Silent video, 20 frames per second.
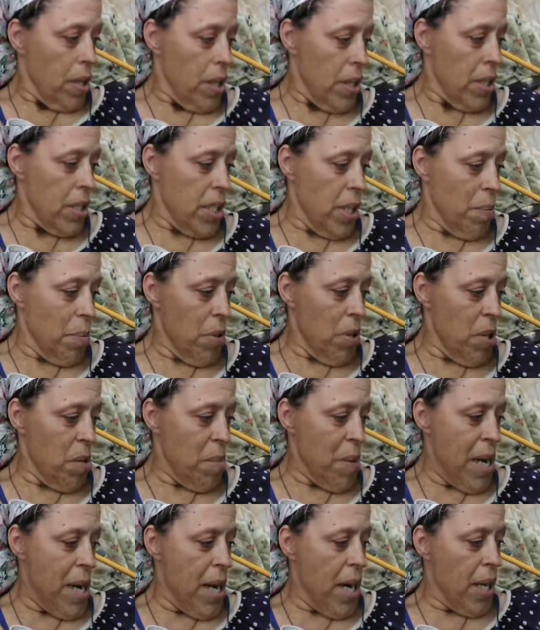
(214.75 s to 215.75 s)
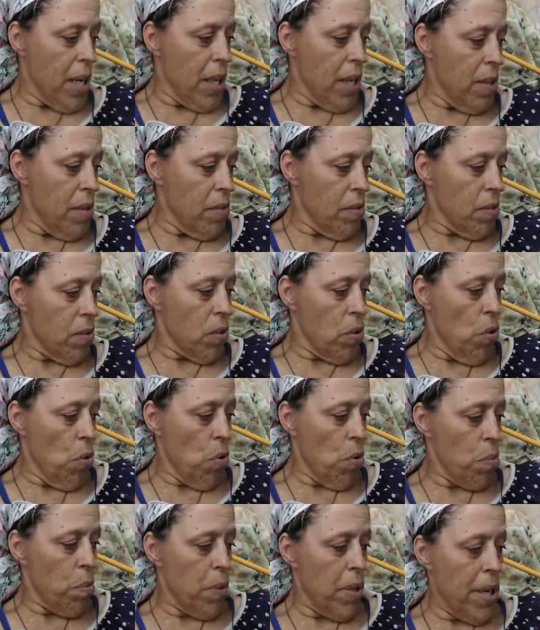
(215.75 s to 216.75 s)
we stepped on the bag and
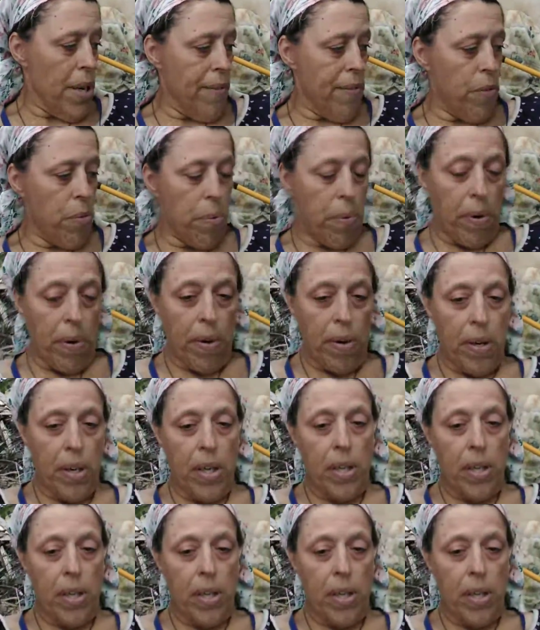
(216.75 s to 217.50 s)
corn went everywhere,